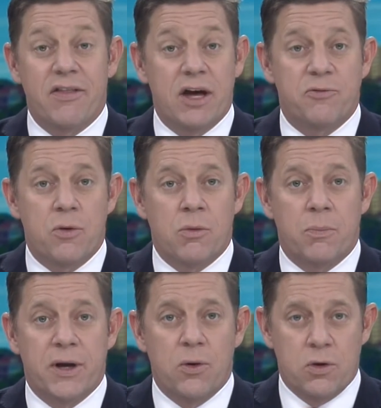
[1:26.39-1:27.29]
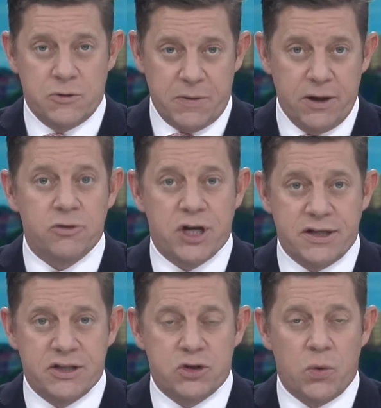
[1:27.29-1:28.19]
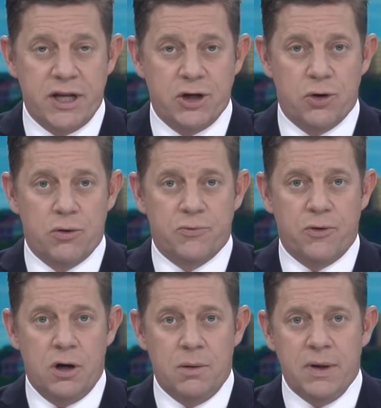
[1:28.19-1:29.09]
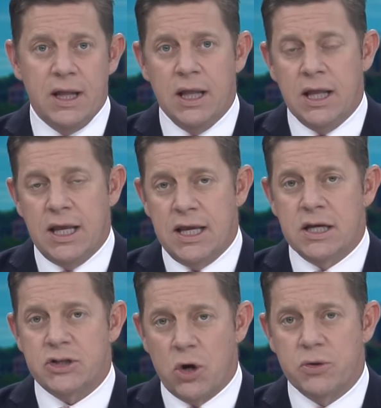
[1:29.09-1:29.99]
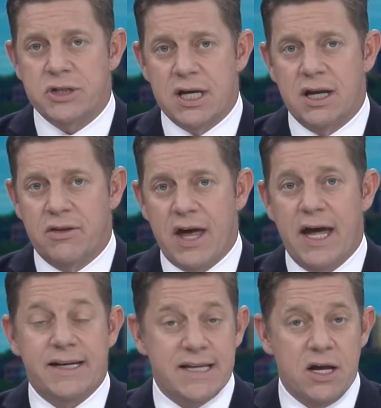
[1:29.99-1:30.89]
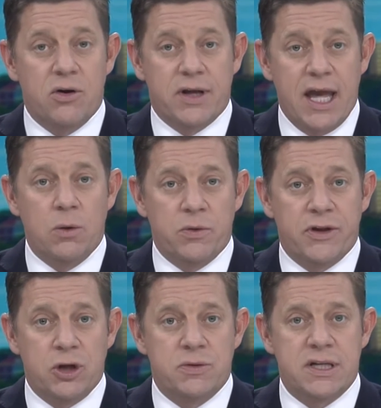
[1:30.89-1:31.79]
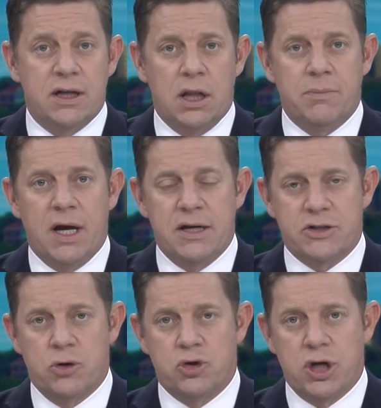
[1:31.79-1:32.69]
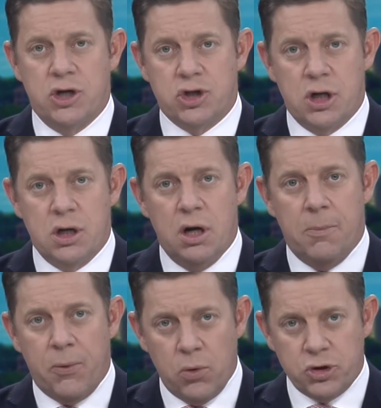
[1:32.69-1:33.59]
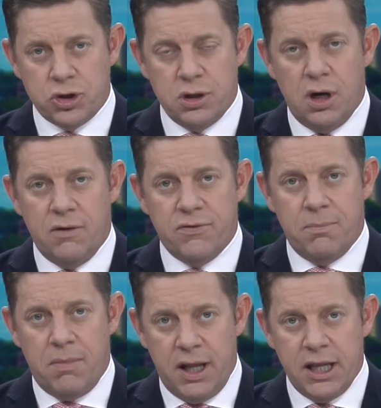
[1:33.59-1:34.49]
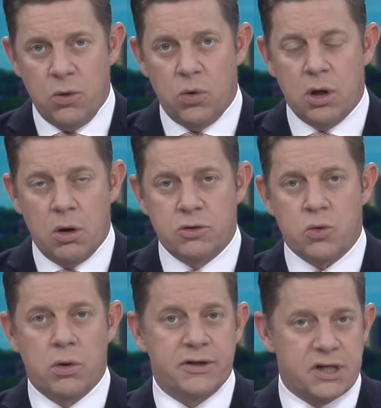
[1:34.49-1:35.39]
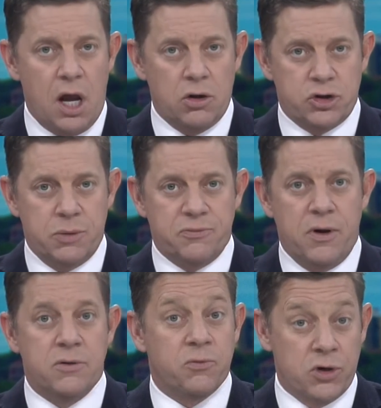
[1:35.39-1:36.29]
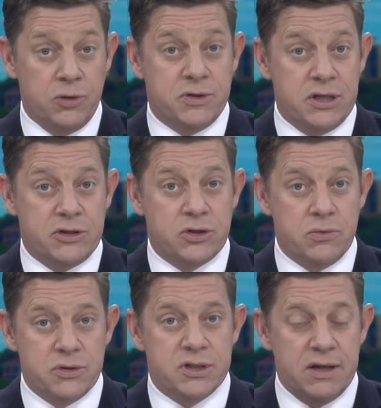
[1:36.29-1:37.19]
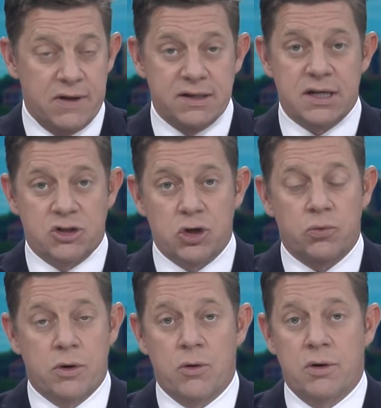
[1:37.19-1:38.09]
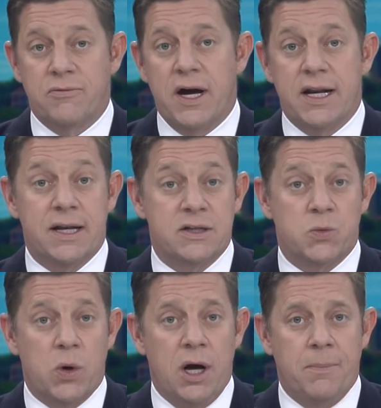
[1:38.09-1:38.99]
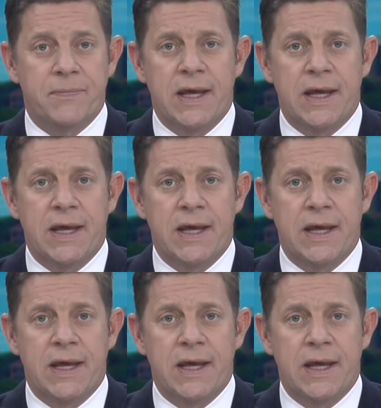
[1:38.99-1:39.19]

that former Big Orange player, Jason Swain, you heard from, is hosting that tailgate with the UT Alumni Association. A portion of the money will go toward a scholarship fund for UT students, and they say children are invited as well.